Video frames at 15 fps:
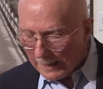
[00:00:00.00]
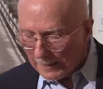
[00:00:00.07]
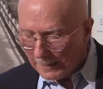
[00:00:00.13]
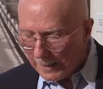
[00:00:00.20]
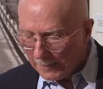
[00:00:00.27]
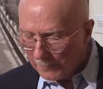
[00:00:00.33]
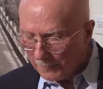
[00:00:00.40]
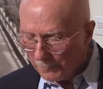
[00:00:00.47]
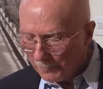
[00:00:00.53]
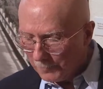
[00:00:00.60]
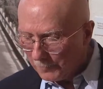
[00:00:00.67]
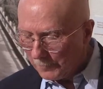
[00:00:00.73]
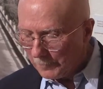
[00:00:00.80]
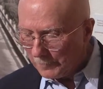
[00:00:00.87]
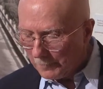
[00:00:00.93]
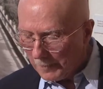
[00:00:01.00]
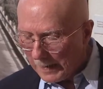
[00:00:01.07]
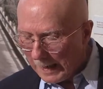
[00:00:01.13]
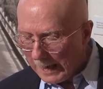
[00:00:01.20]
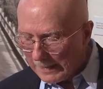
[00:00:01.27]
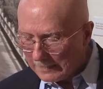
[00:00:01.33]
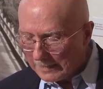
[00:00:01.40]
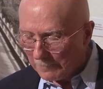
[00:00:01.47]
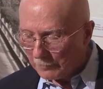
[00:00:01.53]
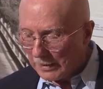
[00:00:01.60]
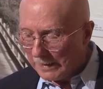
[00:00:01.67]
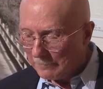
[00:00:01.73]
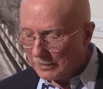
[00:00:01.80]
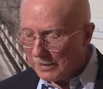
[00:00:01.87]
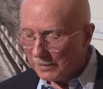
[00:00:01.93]
Now, I
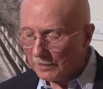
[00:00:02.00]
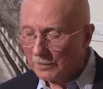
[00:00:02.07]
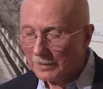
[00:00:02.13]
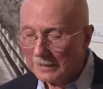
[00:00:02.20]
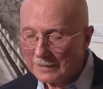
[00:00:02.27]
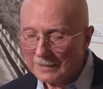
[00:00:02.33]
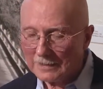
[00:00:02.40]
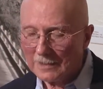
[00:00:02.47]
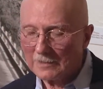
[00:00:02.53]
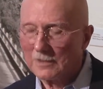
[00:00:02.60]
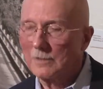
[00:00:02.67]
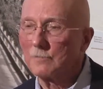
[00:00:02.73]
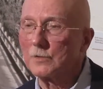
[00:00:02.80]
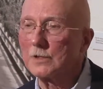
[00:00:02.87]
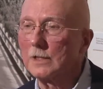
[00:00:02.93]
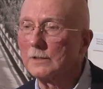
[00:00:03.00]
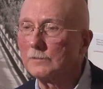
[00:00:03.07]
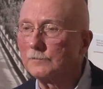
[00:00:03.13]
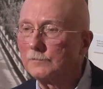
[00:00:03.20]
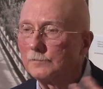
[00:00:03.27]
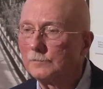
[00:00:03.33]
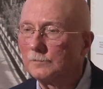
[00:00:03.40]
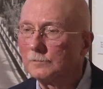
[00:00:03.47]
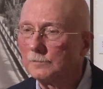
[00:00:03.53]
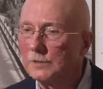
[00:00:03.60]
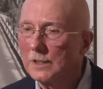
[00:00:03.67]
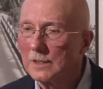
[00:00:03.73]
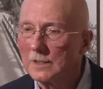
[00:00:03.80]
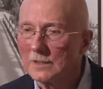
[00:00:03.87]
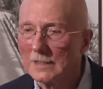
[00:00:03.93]
sometimes hear criticisms of
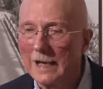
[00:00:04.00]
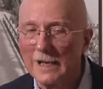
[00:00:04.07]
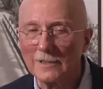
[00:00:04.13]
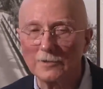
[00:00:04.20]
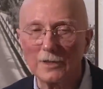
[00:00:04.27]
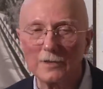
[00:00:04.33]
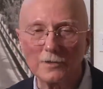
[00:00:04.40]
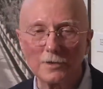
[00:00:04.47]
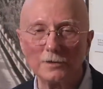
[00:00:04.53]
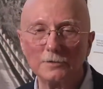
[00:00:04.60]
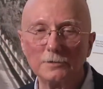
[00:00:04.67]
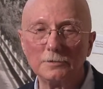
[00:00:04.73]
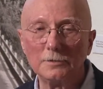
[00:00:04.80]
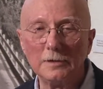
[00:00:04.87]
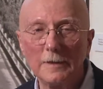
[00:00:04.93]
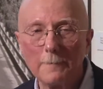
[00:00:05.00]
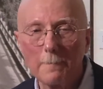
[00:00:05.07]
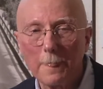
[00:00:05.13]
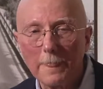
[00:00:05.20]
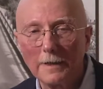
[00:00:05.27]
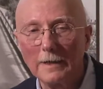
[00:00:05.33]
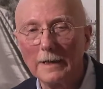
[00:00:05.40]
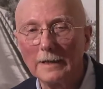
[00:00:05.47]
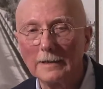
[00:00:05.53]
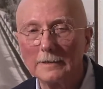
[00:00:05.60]
the scientists who uh,